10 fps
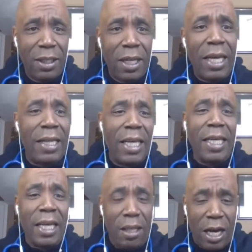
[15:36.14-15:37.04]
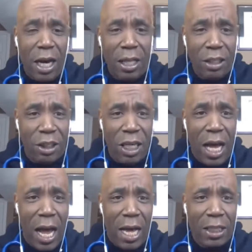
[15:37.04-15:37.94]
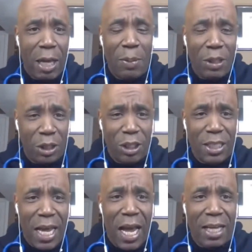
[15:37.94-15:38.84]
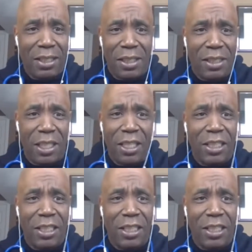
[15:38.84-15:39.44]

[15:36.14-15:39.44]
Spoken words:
And then give the other to the to the dialysis center.